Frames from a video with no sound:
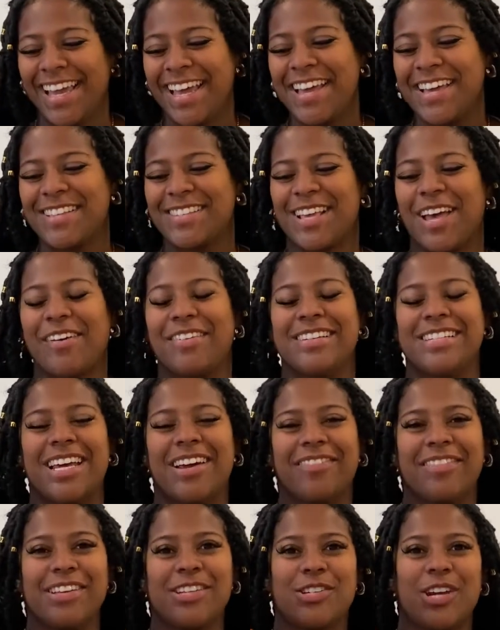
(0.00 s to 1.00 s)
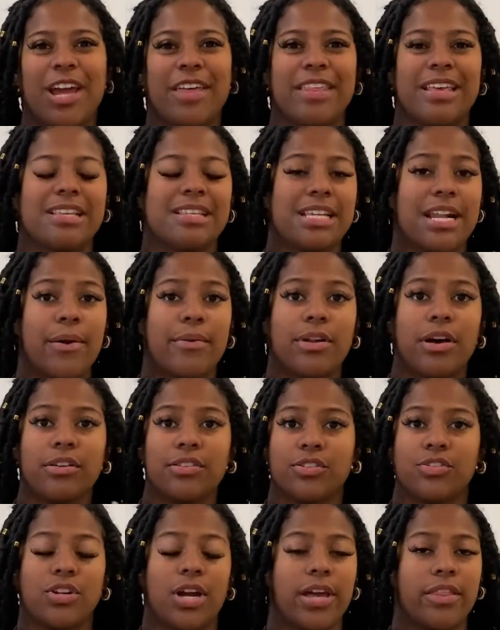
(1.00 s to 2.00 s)
So I would definitely try this, and I would also
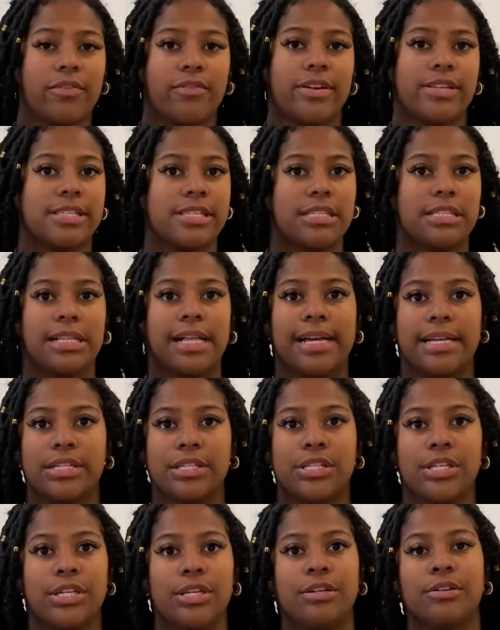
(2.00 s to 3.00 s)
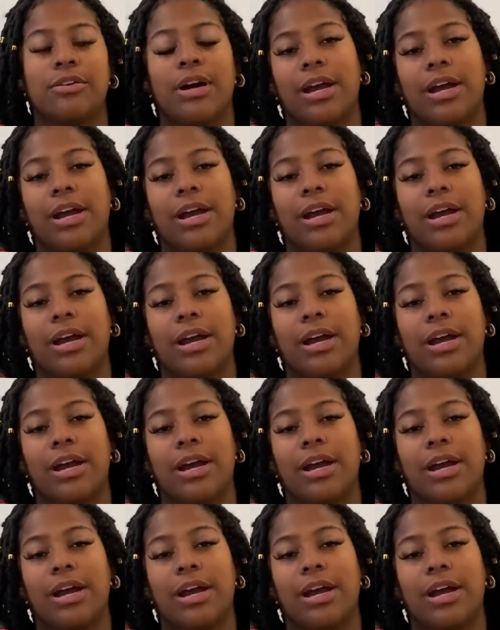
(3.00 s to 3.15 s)
try the rest of the line too.